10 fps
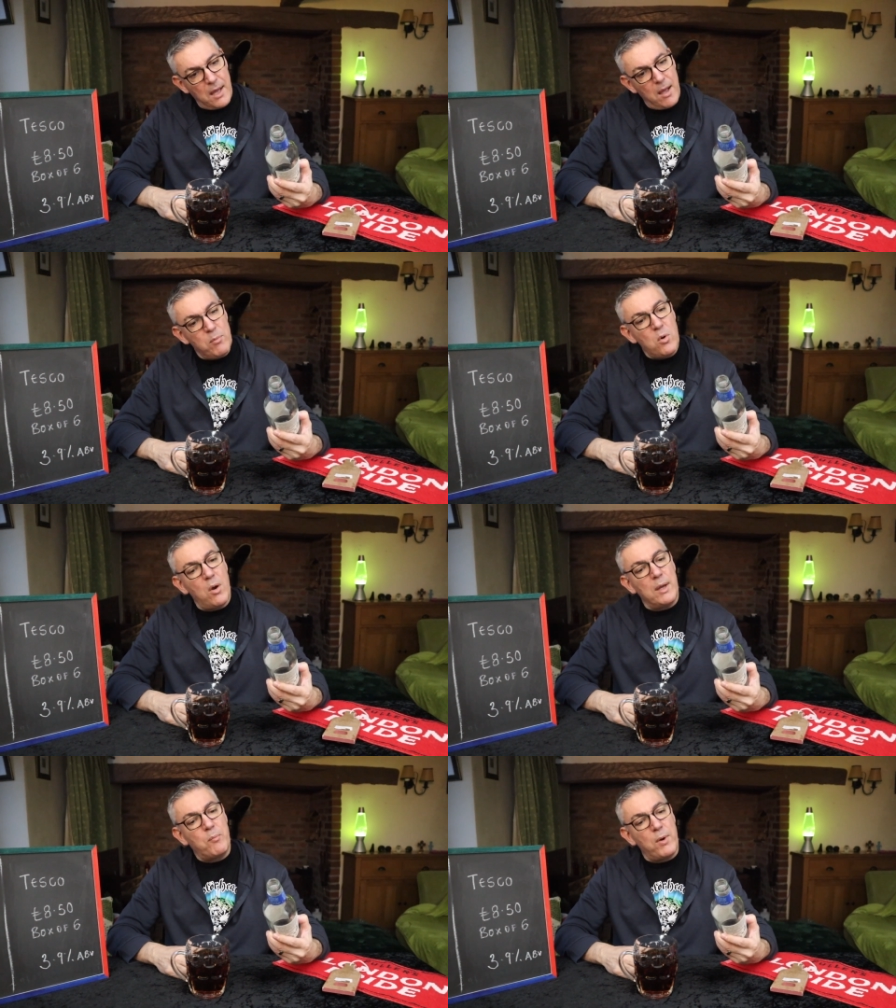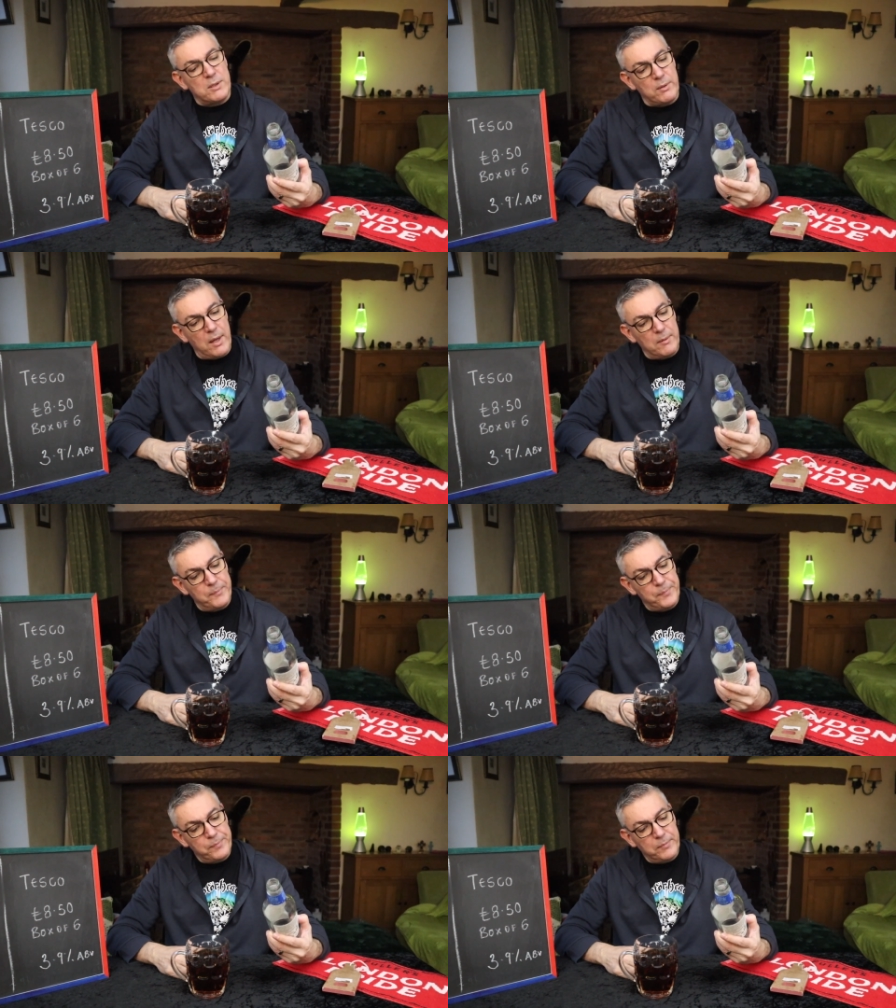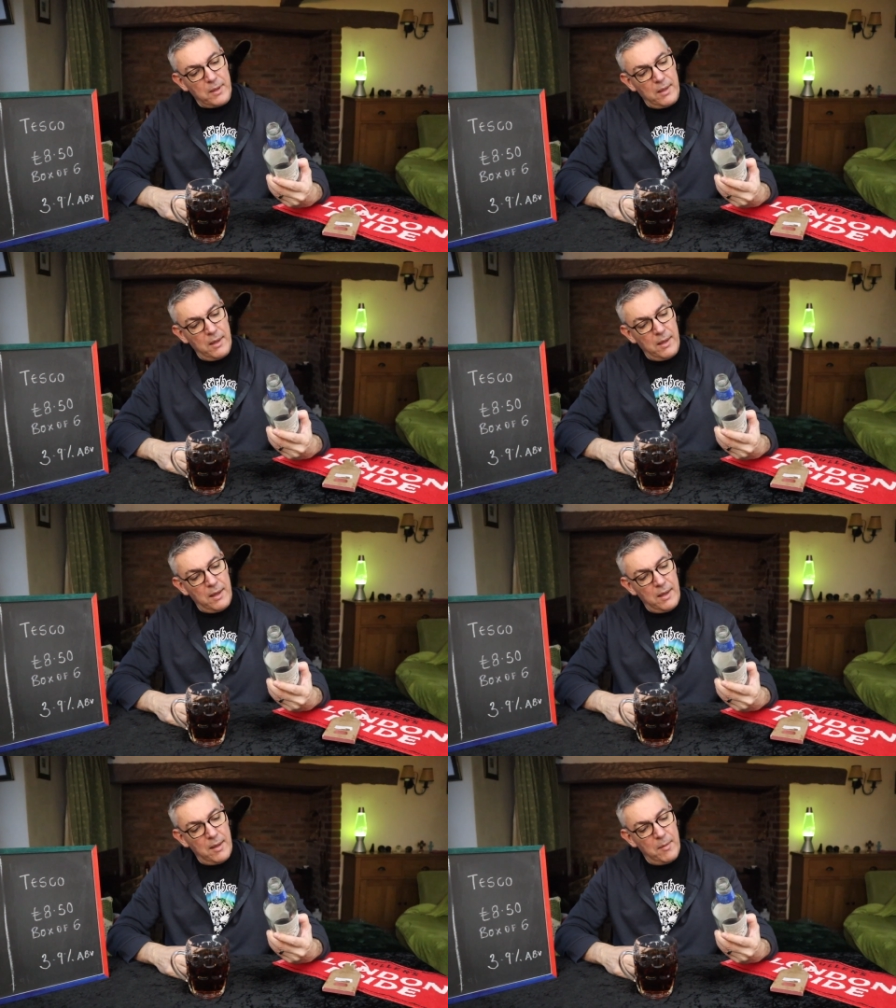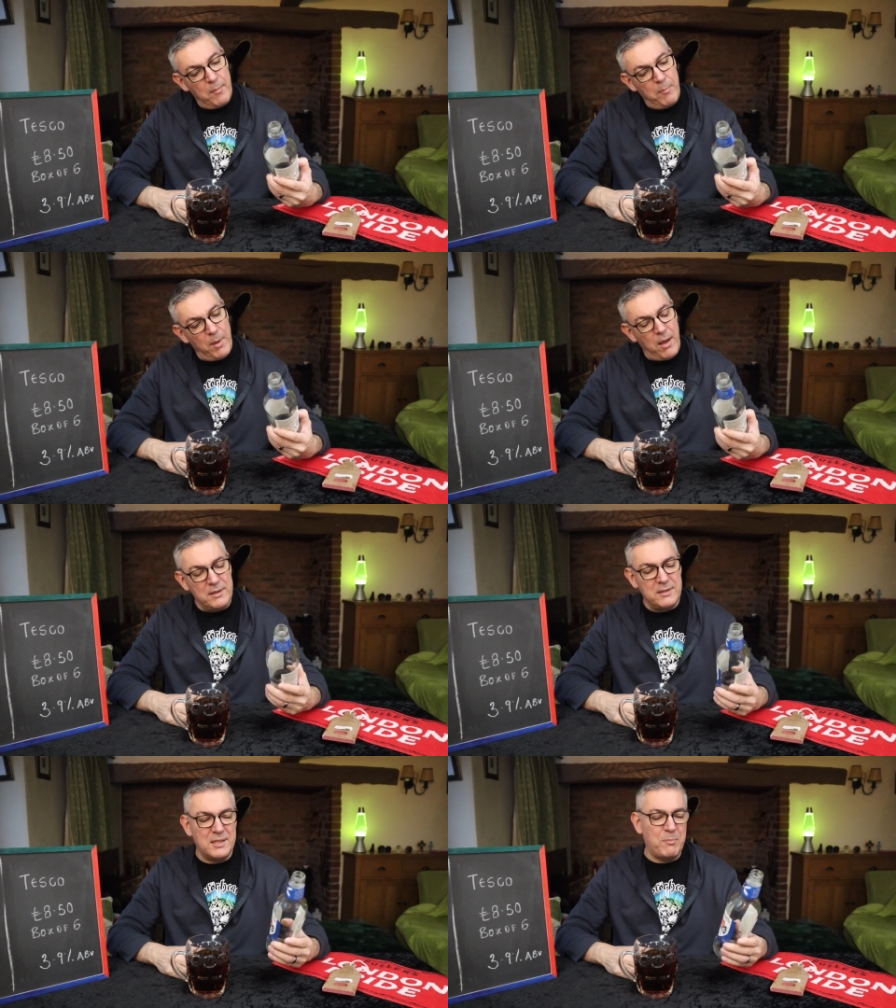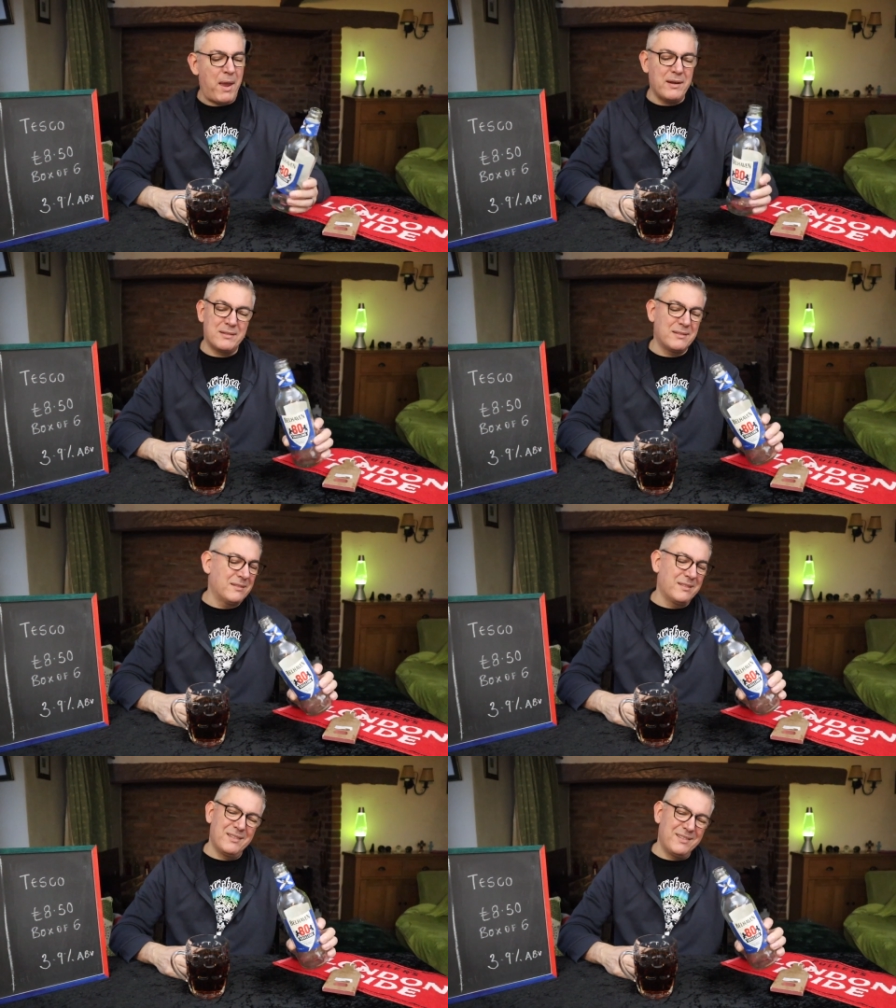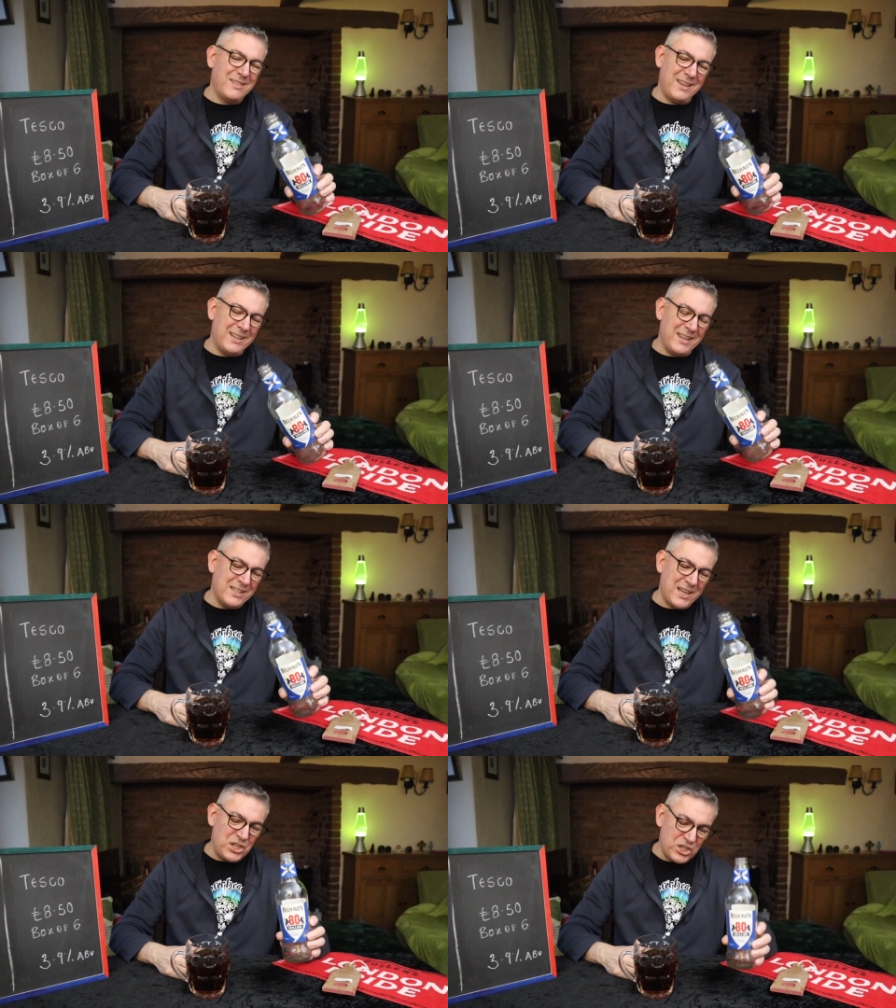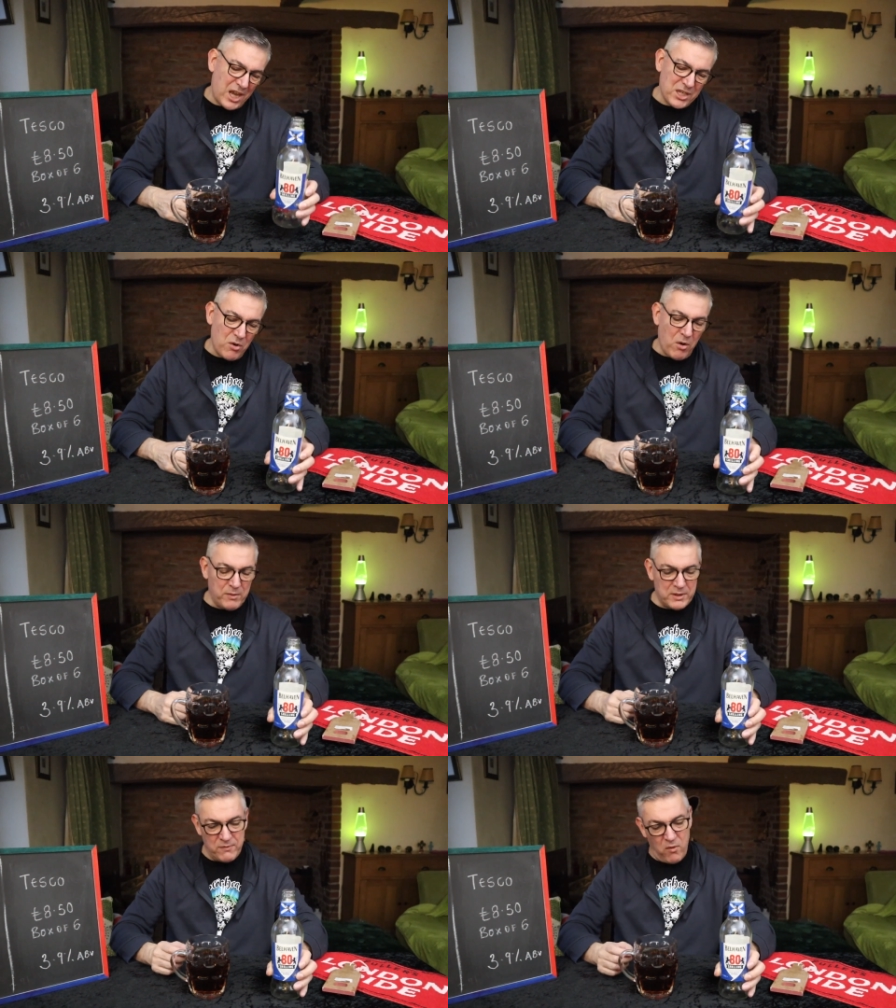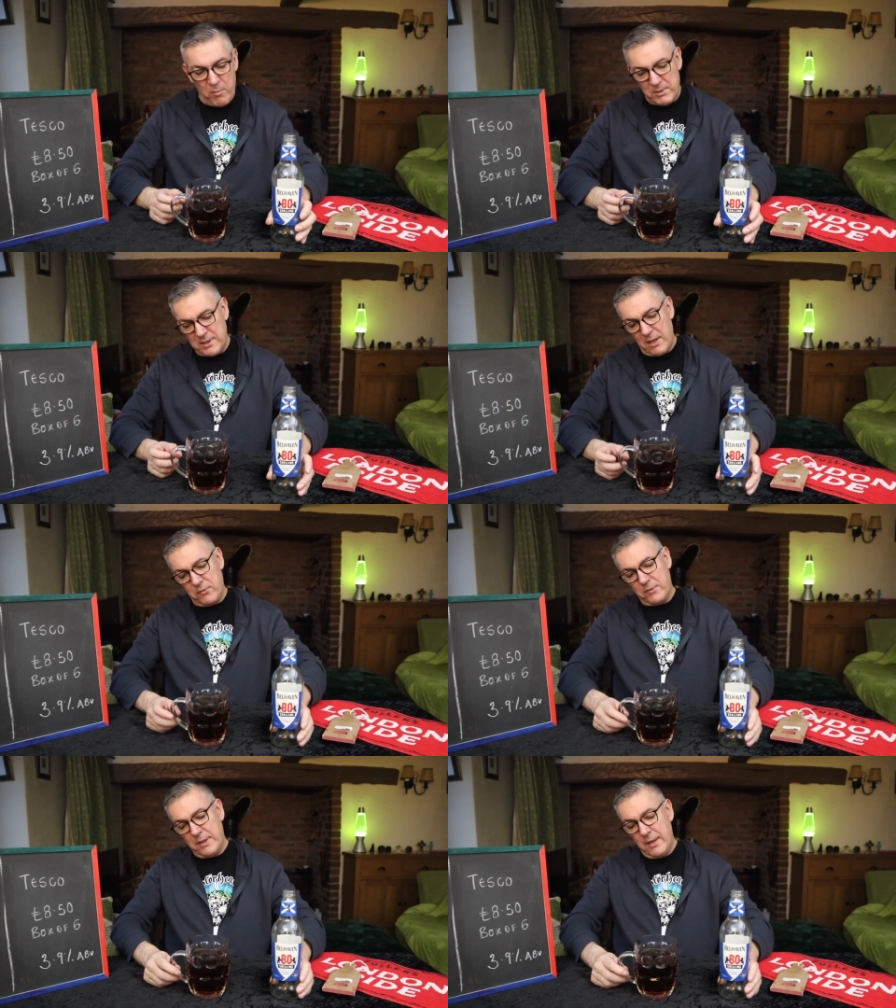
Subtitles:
I'm quite impressed with that. But I suspect it is a shadow of its former self.